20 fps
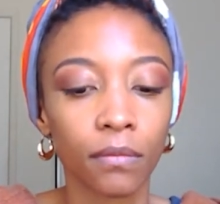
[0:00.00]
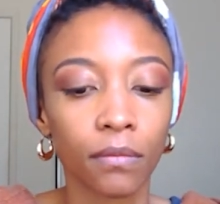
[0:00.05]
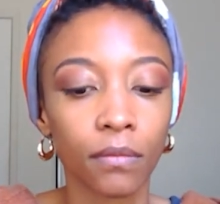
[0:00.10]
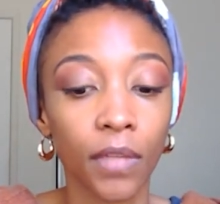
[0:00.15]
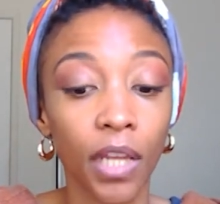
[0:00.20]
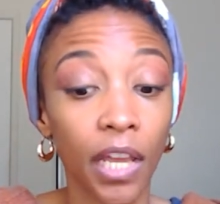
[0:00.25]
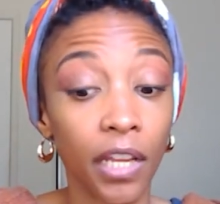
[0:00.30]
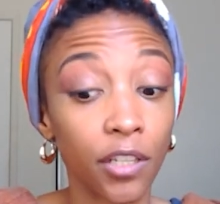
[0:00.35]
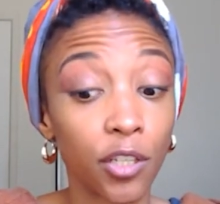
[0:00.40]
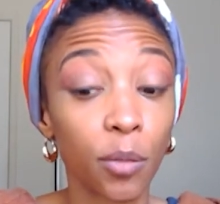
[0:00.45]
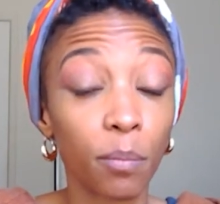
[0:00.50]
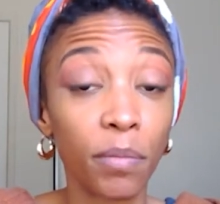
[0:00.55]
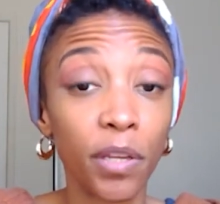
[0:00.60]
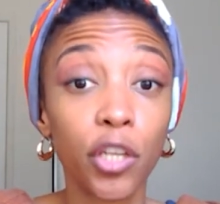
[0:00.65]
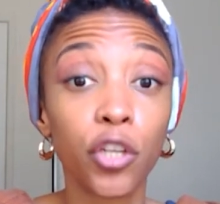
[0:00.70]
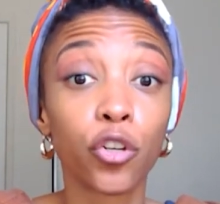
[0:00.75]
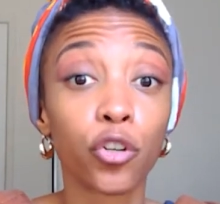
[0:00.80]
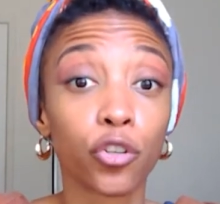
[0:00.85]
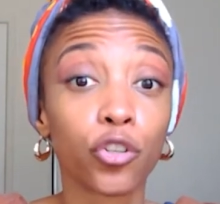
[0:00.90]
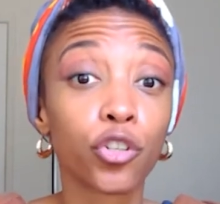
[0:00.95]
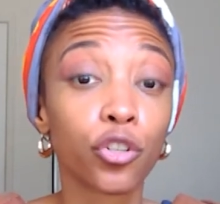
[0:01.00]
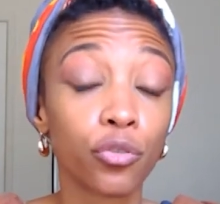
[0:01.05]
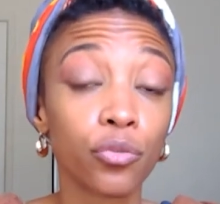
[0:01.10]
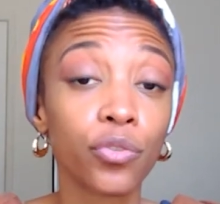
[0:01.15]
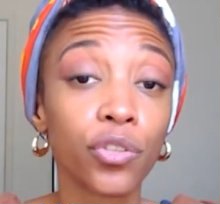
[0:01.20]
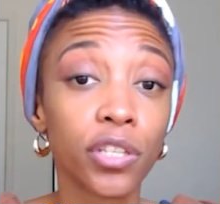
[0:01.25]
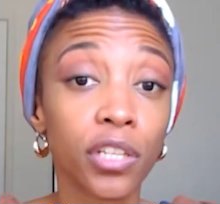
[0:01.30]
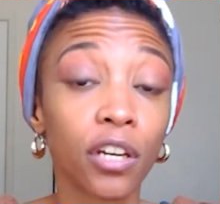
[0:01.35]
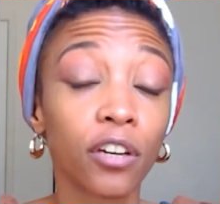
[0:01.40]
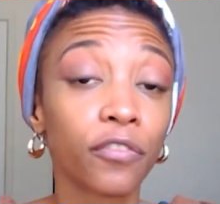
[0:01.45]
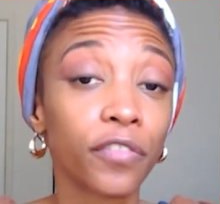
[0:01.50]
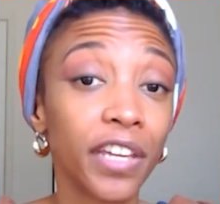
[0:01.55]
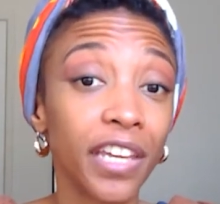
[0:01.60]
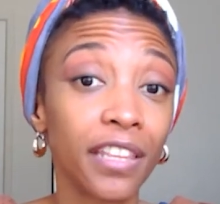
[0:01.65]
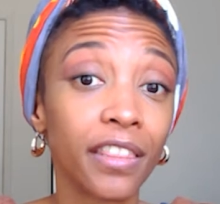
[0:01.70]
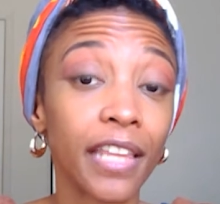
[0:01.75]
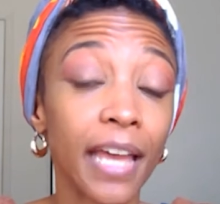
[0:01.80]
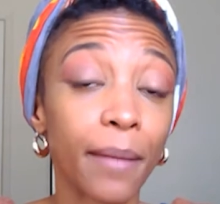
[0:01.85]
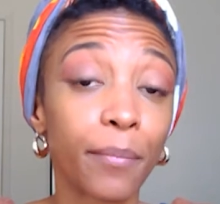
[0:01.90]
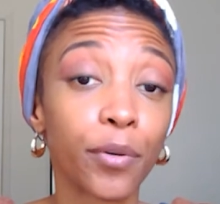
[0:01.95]
and to be your true self in
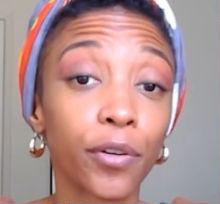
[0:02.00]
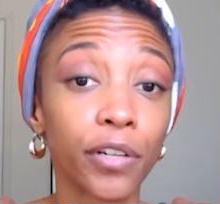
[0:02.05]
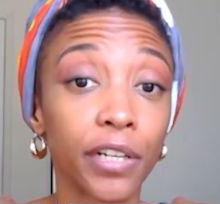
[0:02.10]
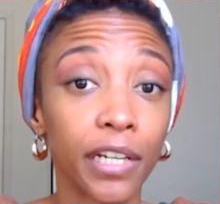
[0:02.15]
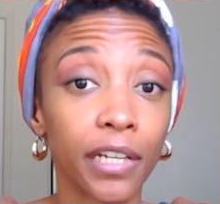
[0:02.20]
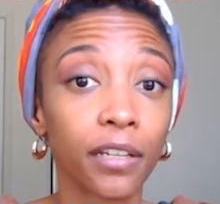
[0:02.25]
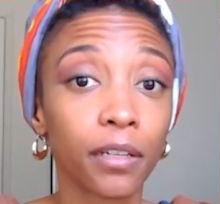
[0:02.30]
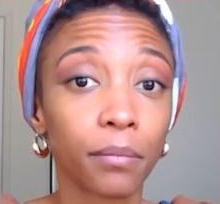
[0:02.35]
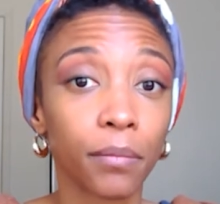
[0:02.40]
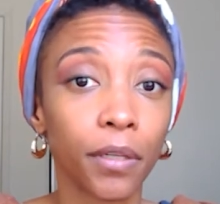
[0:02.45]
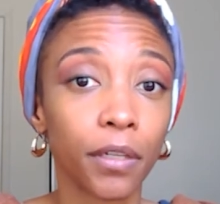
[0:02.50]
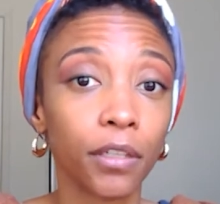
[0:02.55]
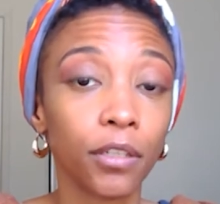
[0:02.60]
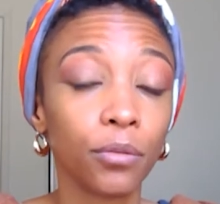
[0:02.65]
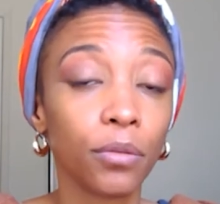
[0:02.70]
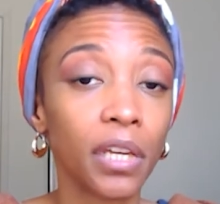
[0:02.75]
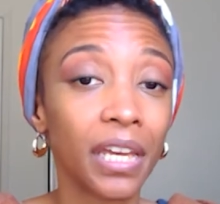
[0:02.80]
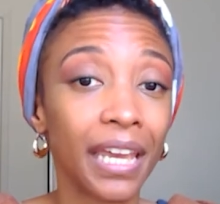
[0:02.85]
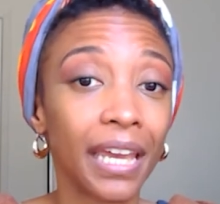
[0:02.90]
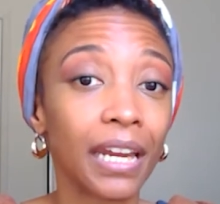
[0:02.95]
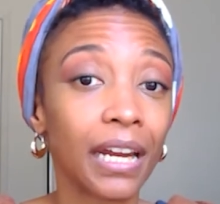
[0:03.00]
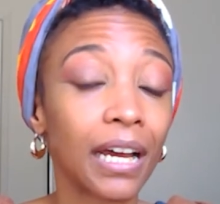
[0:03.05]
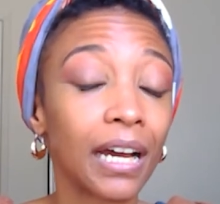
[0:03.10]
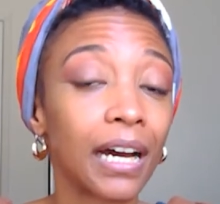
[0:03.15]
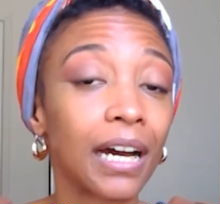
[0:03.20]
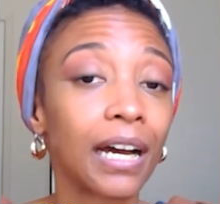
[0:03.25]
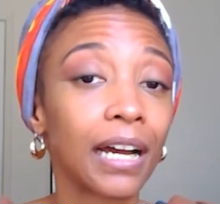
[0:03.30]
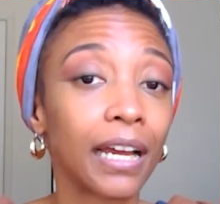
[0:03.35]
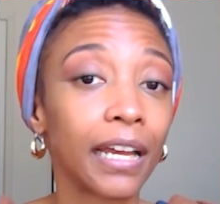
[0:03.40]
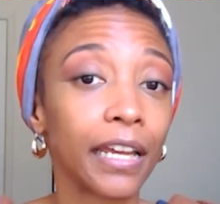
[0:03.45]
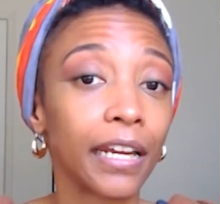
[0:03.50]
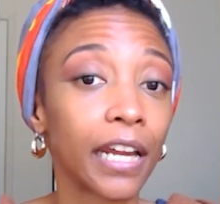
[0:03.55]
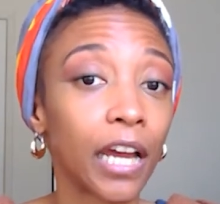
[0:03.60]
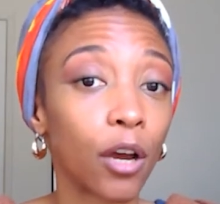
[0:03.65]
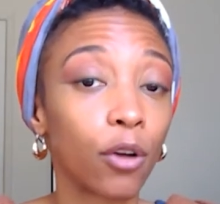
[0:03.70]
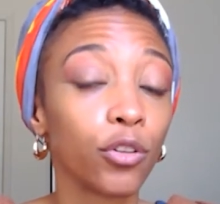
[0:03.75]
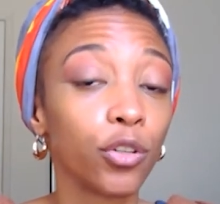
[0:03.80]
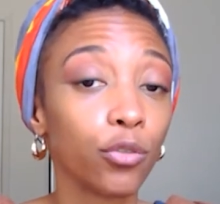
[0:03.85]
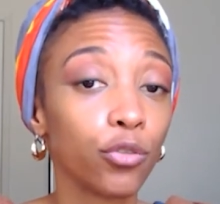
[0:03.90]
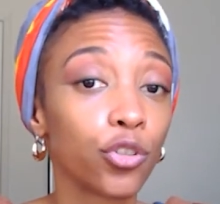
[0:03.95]
that predicament, you can't hide how
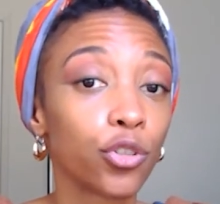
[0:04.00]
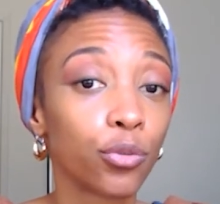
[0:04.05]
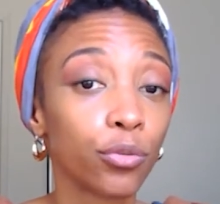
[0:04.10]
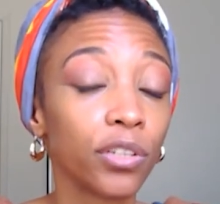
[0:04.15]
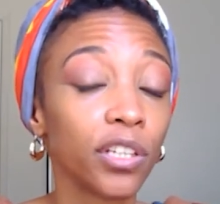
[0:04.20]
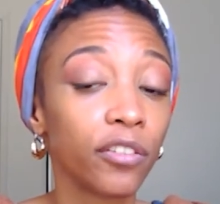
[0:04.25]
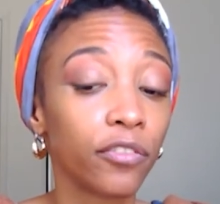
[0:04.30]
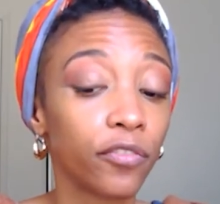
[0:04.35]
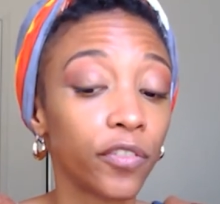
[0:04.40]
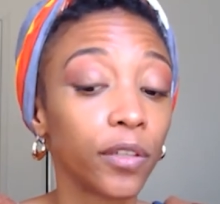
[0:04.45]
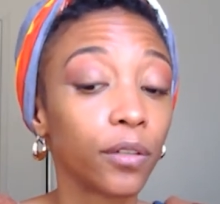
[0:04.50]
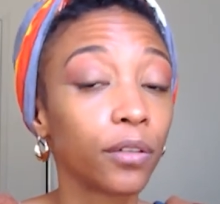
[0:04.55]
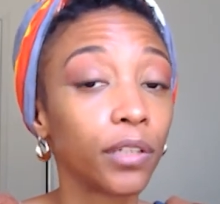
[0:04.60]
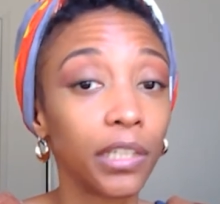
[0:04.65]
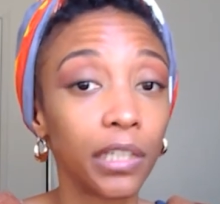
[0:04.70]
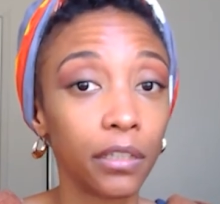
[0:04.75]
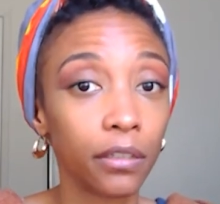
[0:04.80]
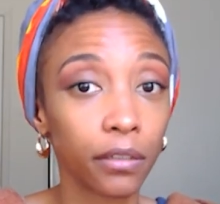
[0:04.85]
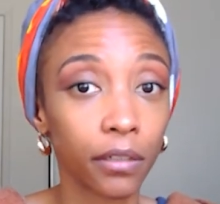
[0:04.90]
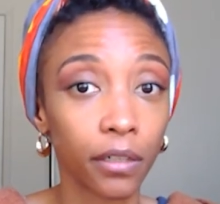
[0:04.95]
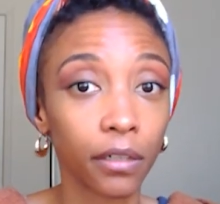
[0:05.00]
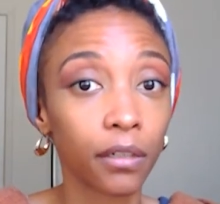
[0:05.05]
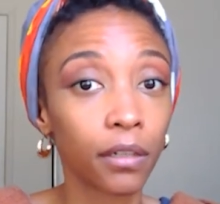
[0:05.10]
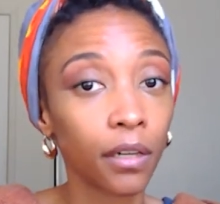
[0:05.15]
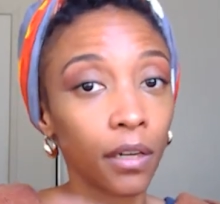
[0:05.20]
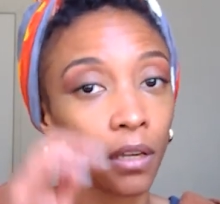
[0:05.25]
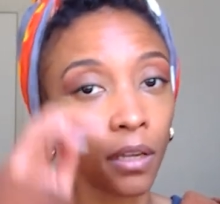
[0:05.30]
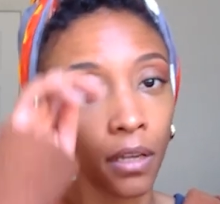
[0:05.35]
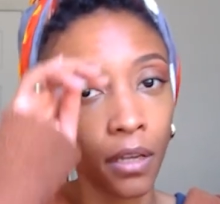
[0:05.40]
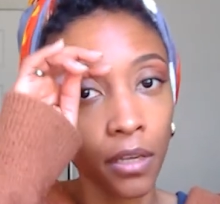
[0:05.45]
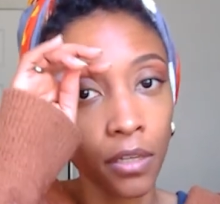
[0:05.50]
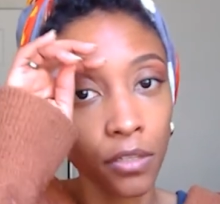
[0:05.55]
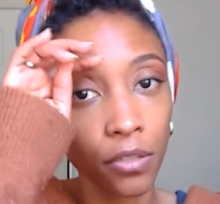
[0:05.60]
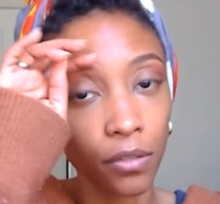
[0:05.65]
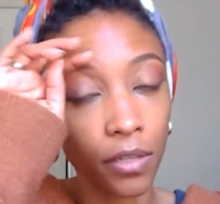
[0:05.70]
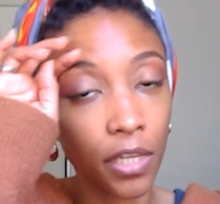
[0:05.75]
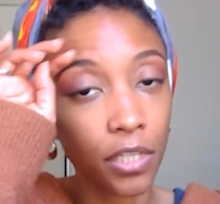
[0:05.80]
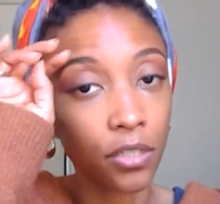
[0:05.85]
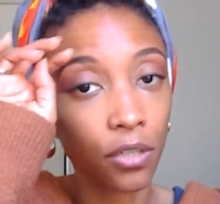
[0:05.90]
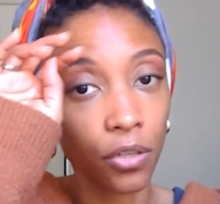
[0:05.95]
you truly feel either. So
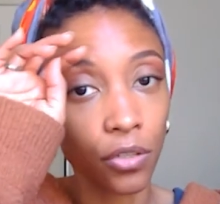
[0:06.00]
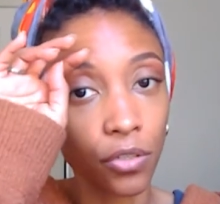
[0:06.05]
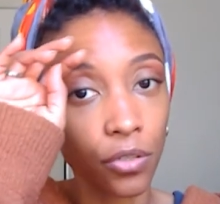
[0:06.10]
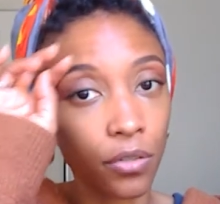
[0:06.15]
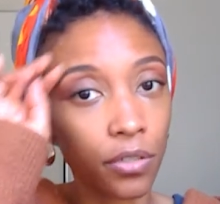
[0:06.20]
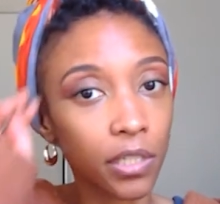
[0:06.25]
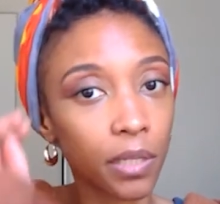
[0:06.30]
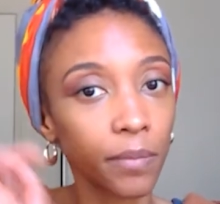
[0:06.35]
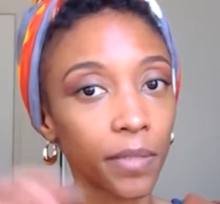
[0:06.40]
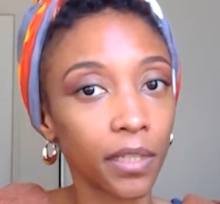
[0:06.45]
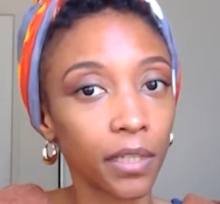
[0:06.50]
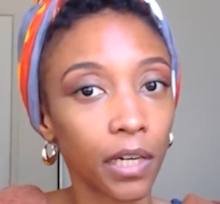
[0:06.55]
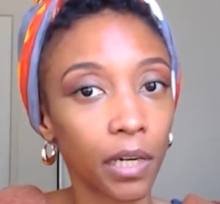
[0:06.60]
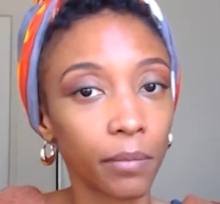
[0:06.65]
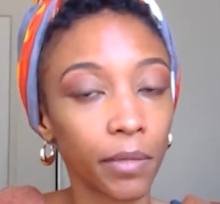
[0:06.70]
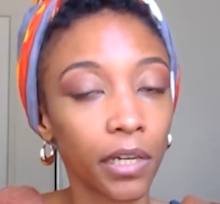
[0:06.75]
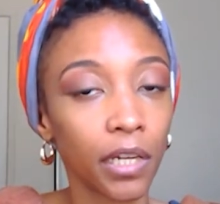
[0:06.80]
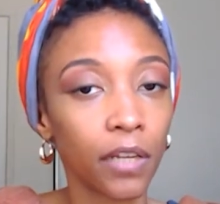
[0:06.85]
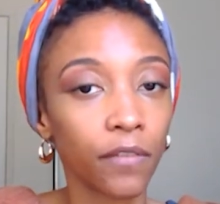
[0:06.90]
that's also something that I'm getting. If